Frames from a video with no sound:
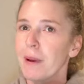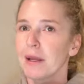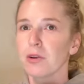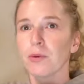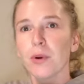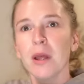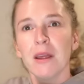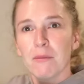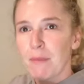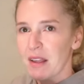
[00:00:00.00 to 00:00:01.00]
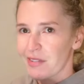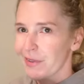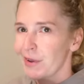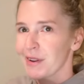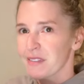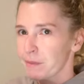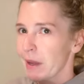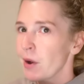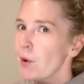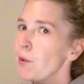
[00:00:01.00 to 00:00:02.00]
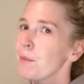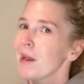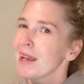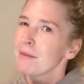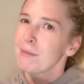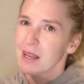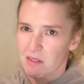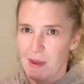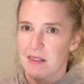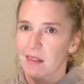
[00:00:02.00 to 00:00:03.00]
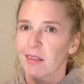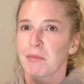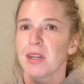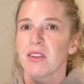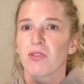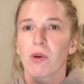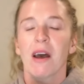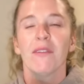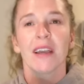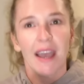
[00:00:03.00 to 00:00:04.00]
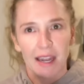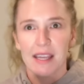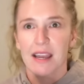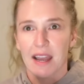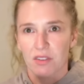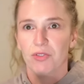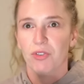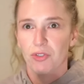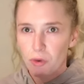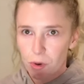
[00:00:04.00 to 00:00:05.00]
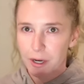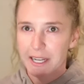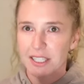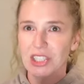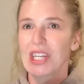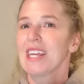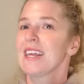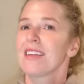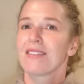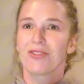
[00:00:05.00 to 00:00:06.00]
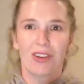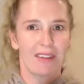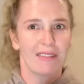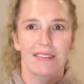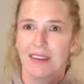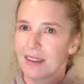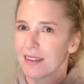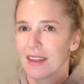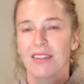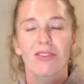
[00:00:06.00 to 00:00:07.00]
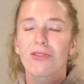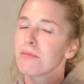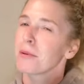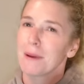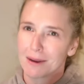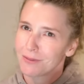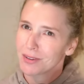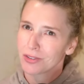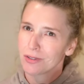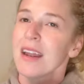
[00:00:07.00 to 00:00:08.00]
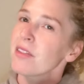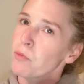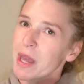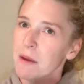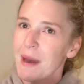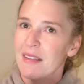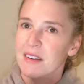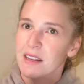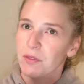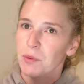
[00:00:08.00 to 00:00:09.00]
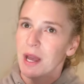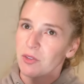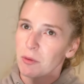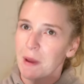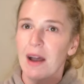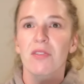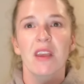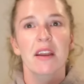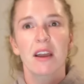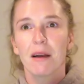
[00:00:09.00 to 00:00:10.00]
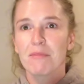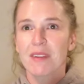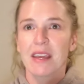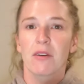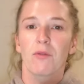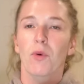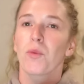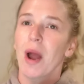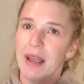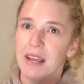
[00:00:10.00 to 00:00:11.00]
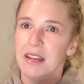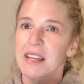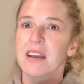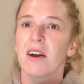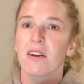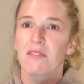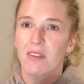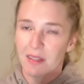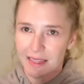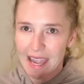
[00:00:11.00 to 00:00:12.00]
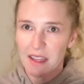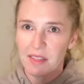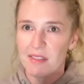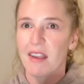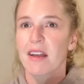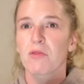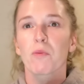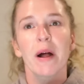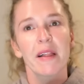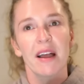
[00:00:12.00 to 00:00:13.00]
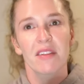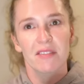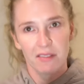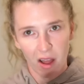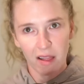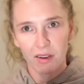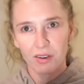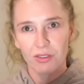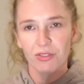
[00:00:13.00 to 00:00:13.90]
know my salon is in my home and my space is limited, so having any extra storage is just, it's super beneficial. It has a weight capacity of 300 pounds and comes in a variety of lengths as well as colors.